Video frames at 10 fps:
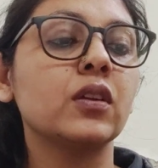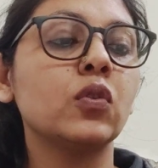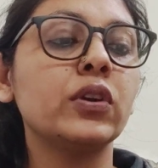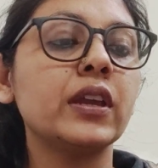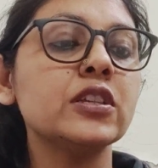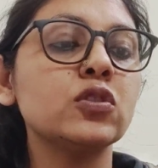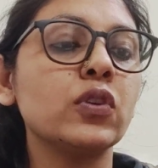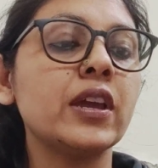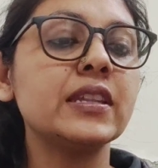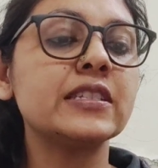Okay,
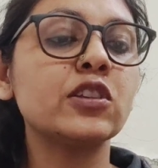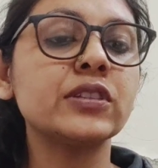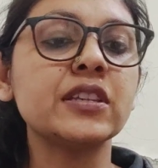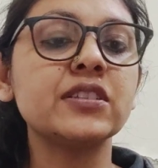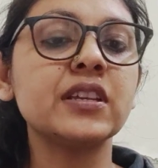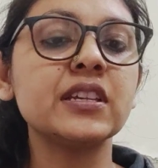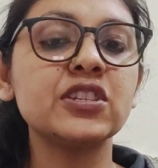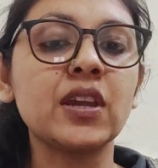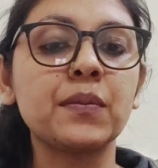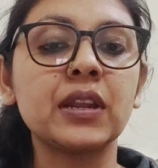so Aries, Leo,
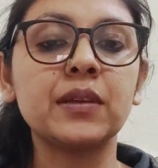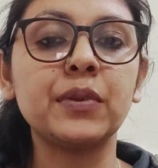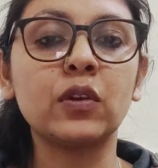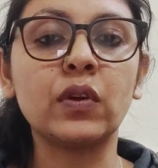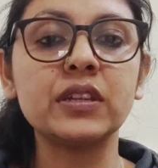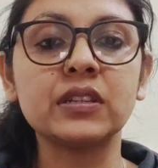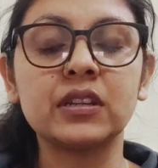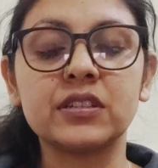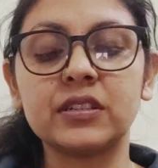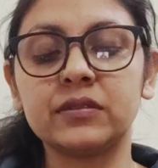Sagittarius, Gemini, Libra, Aquarius
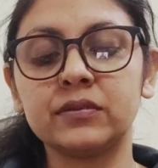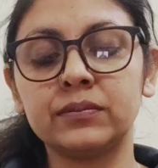energy.